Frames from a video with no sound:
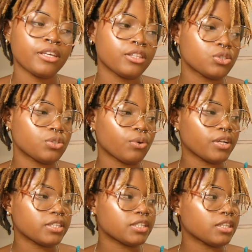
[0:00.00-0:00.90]
The store
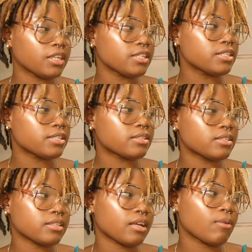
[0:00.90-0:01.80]
is at
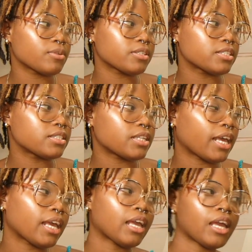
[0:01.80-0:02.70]
least, I want to
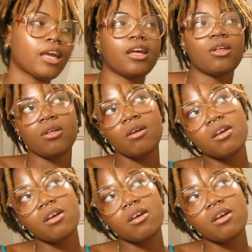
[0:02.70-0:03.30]
say,